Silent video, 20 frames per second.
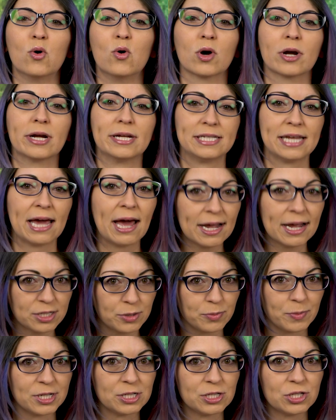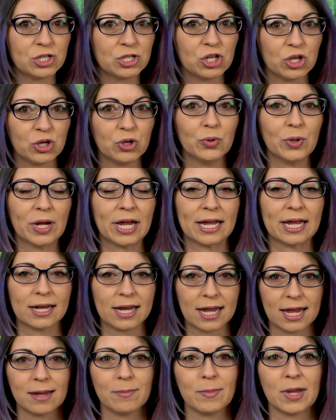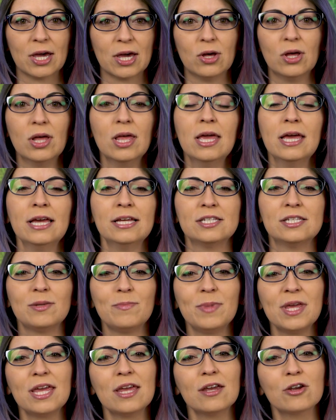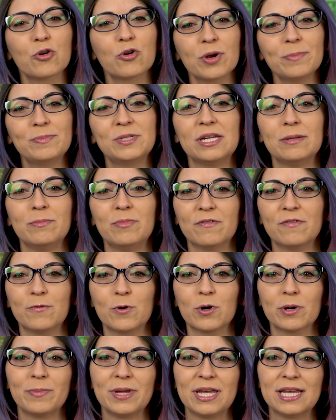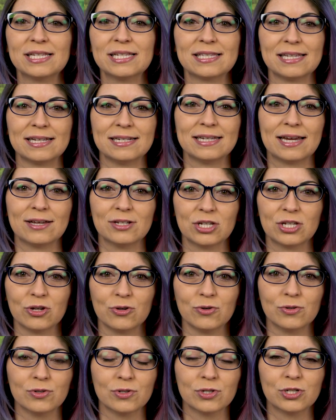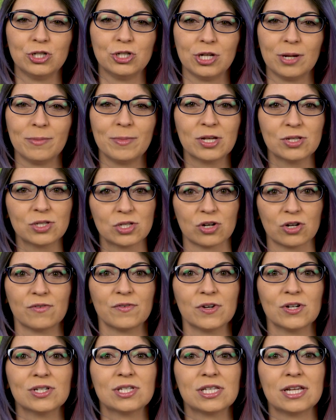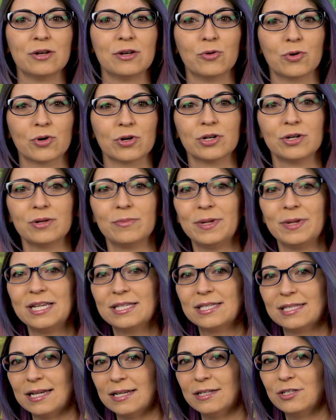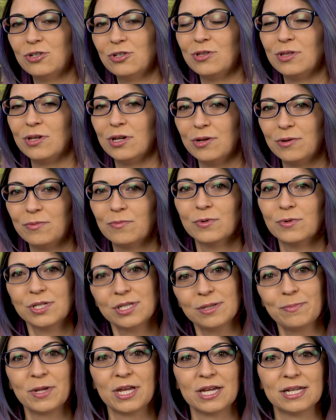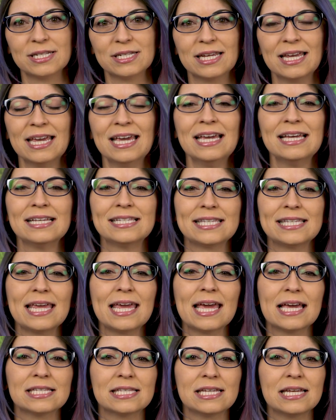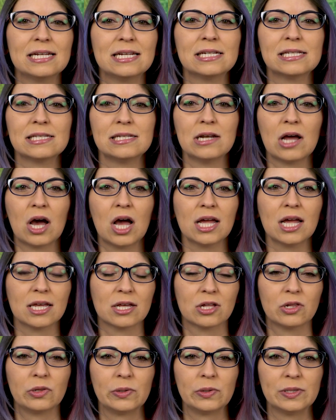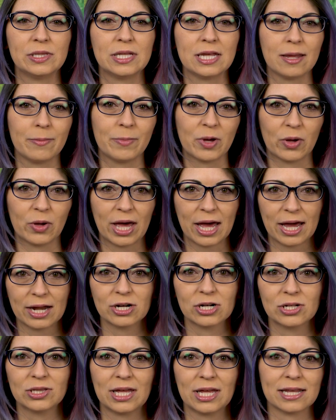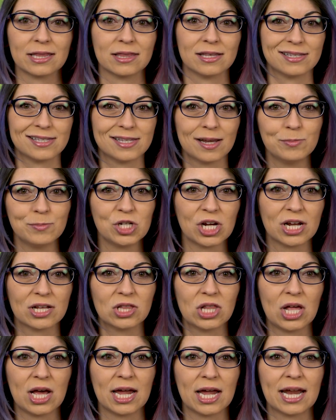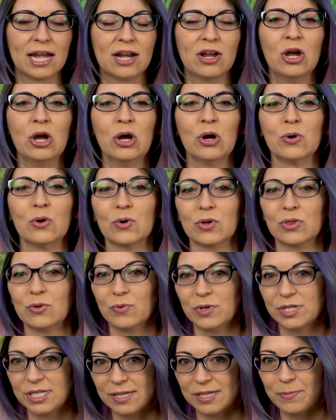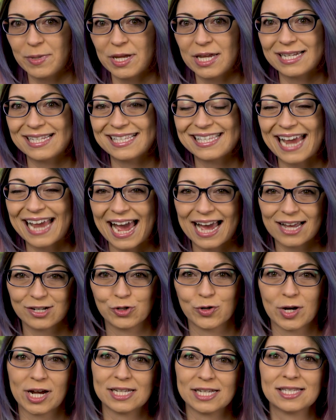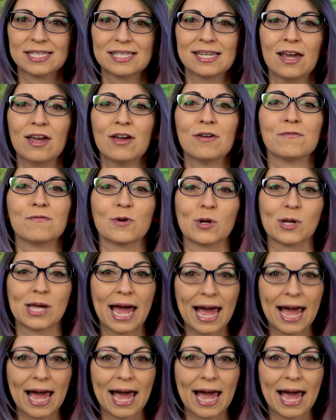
or attachments to an email to be encrypted before being sent out to Google's Gmail servers in order to be sent to the recipient. CSE does not include the email header like the subject line or the recipient's address. For